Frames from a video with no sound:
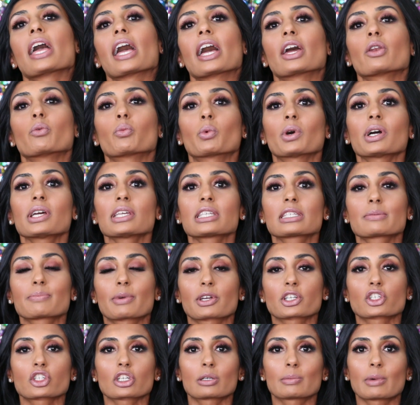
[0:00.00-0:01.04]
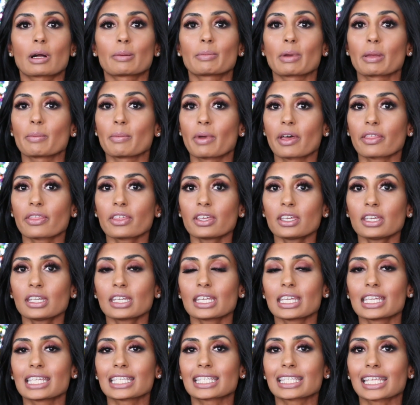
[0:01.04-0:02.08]
And what is special about my
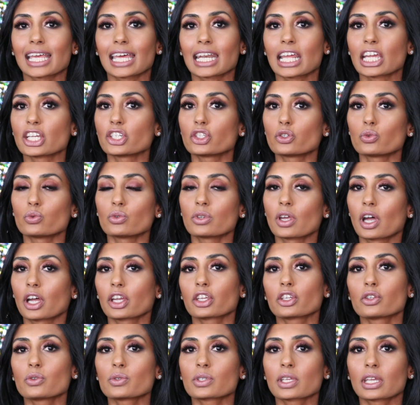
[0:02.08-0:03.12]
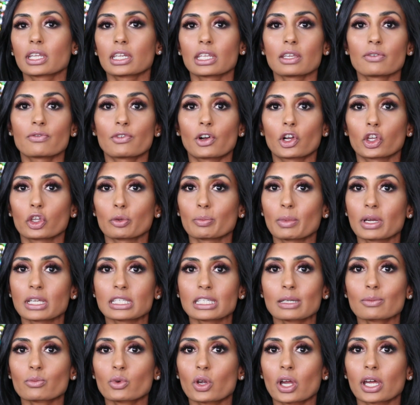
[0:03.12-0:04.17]
method is that I do not use any
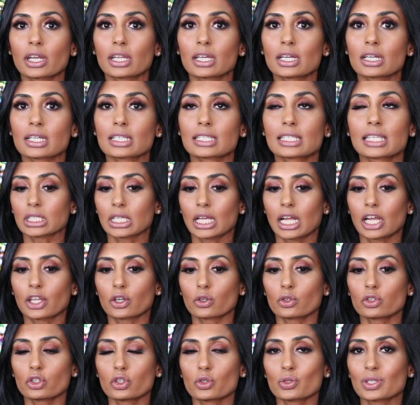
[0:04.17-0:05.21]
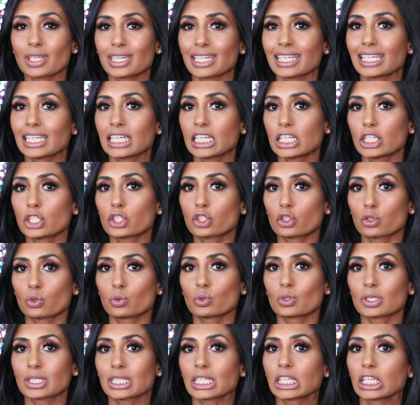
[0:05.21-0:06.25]
volumizing products. I don't use any heat
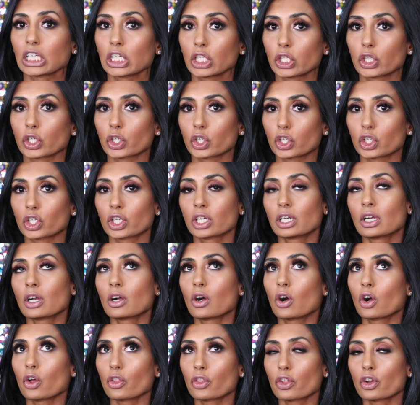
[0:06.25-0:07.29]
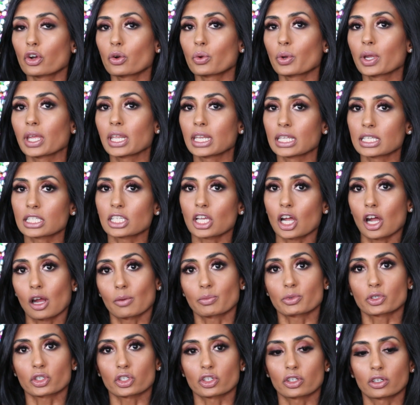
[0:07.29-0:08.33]
tools either, although it is
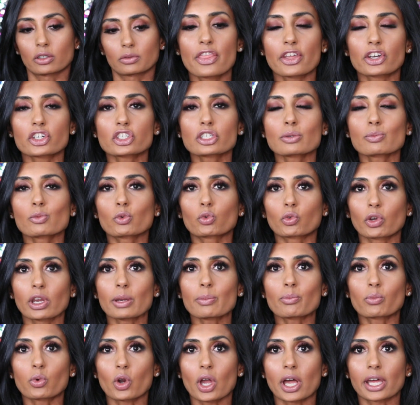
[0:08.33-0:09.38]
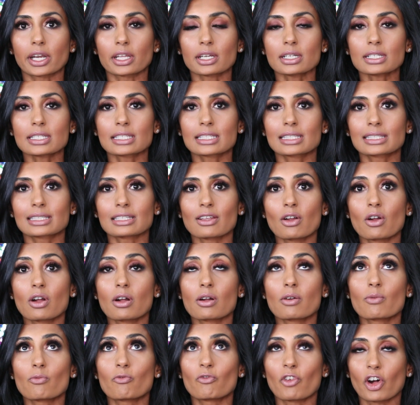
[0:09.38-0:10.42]
optional. There's some great products,
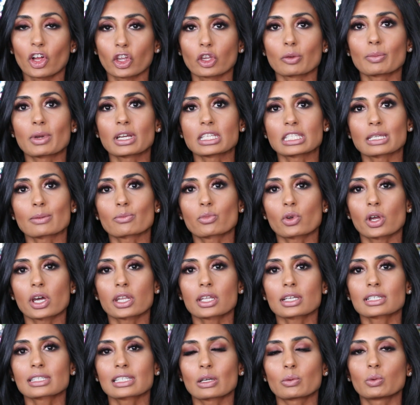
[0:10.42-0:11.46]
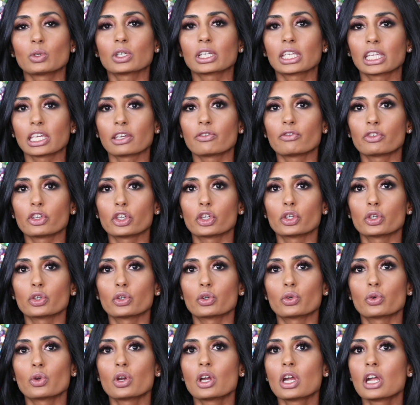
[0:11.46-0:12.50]
volumizing products that will give
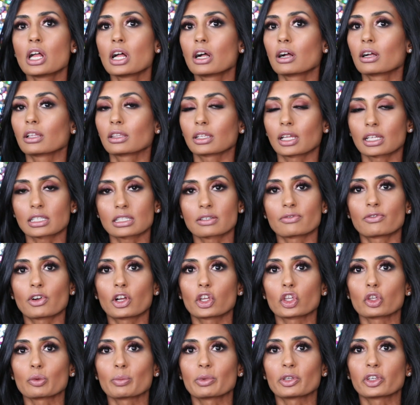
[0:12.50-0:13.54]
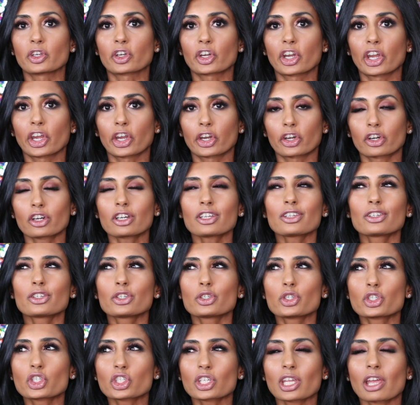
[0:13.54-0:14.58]
you lots of volume in your hair. You
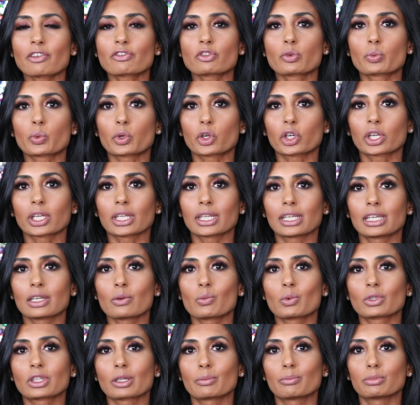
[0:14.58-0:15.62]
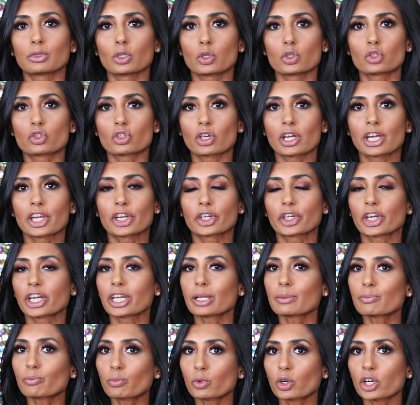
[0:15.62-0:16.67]
usually have to work it in with a blow dryer and
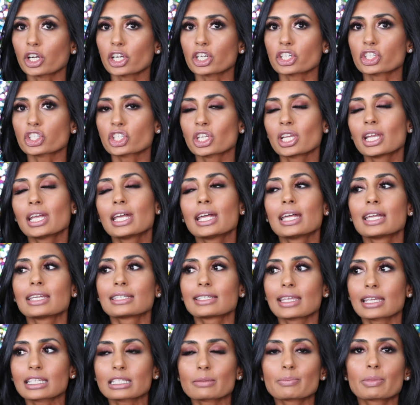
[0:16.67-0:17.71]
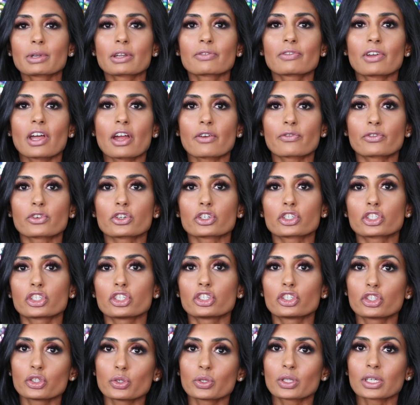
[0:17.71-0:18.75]
a brush. It takes a bit of effort
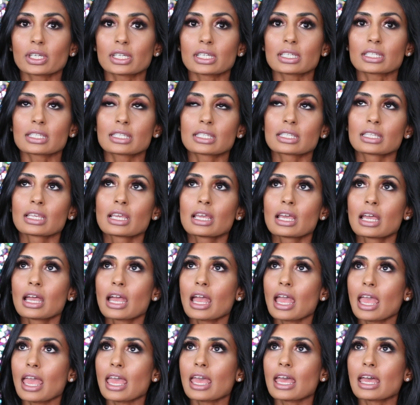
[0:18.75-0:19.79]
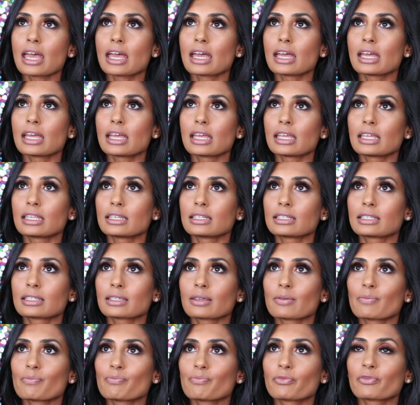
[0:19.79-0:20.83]
to do this, and
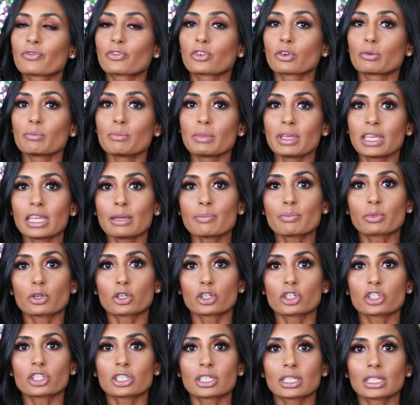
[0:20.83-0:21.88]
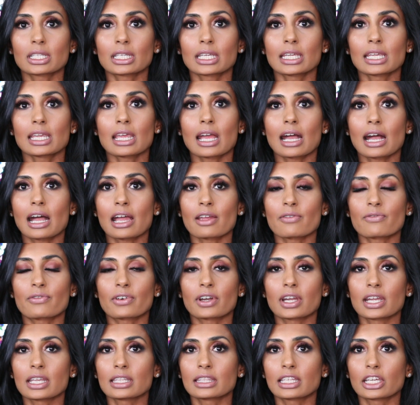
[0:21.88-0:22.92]
for me personally, I
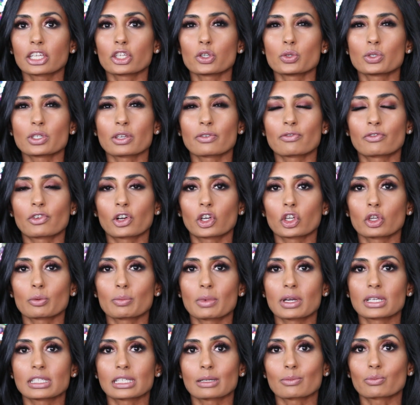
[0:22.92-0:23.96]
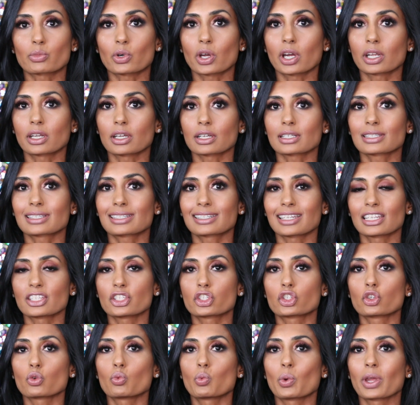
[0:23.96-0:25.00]
find that using volumizing products
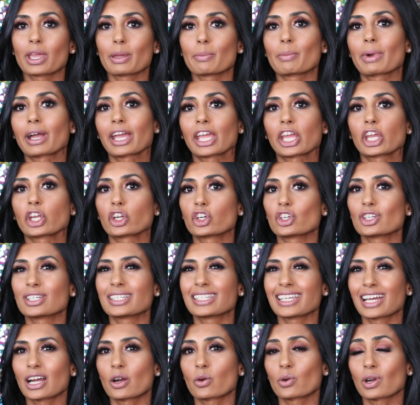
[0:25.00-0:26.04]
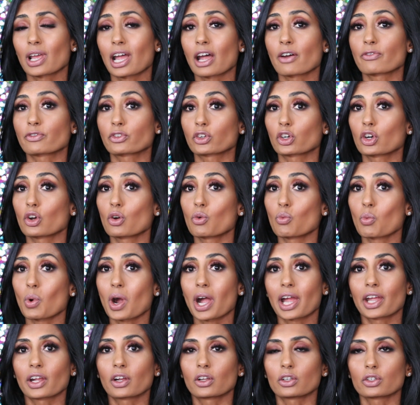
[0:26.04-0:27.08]
tends to weigh my hair down after a
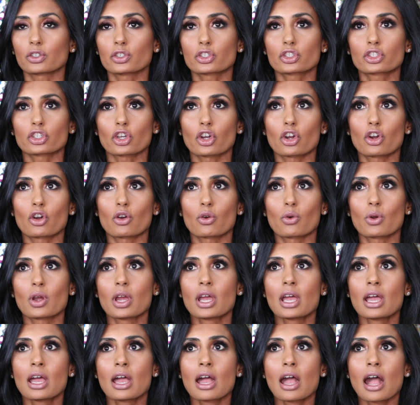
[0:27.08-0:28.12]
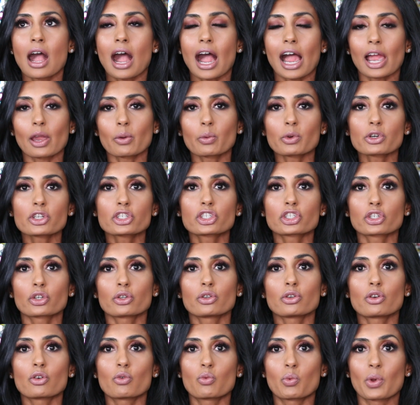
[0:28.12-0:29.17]
while. So I want to show
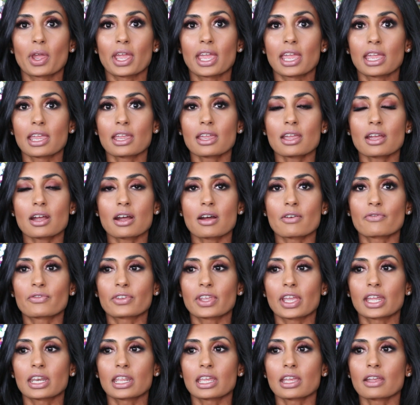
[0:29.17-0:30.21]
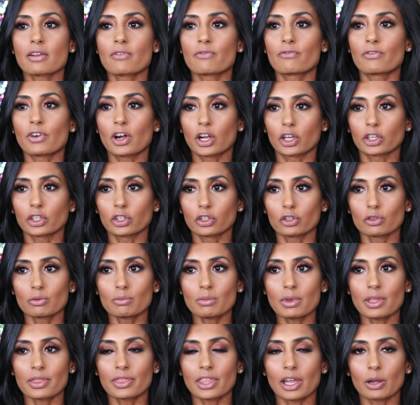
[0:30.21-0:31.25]
you a way of getting
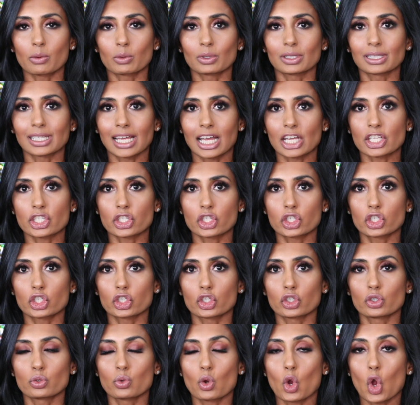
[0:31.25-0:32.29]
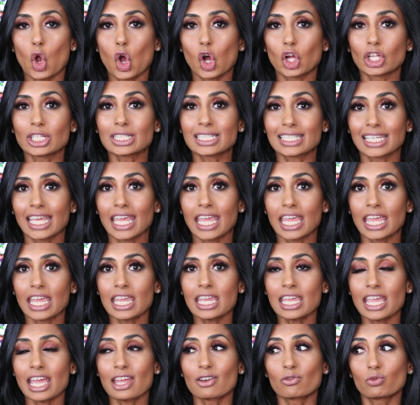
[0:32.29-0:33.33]
volume that will last you all
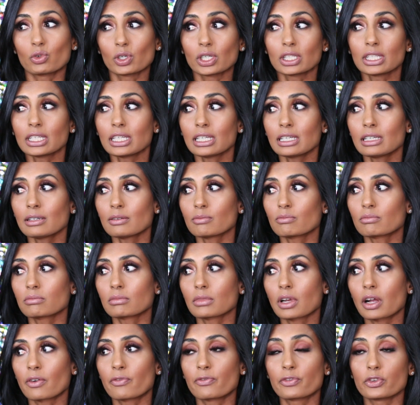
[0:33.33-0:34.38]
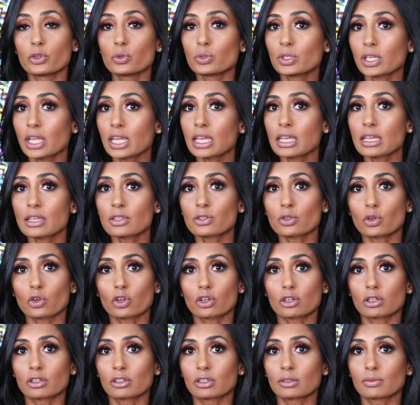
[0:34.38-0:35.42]
day and really a few days
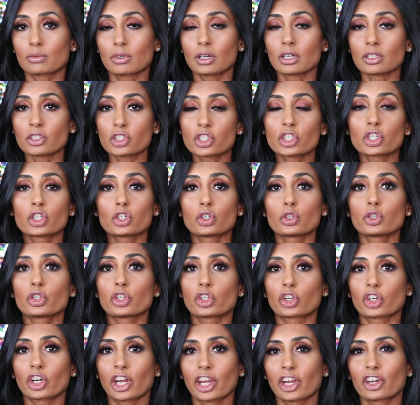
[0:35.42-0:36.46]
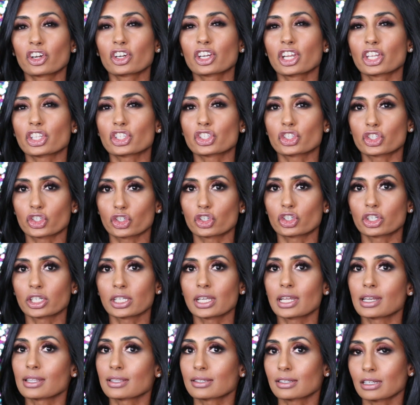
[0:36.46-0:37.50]
or until your hair gets
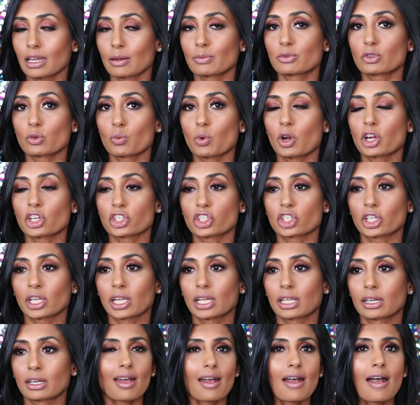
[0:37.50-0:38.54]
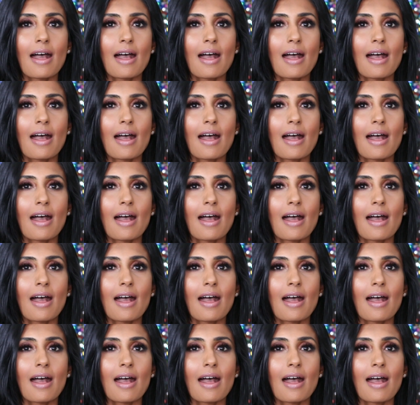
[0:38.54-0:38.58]
dirty and it's time to wash again.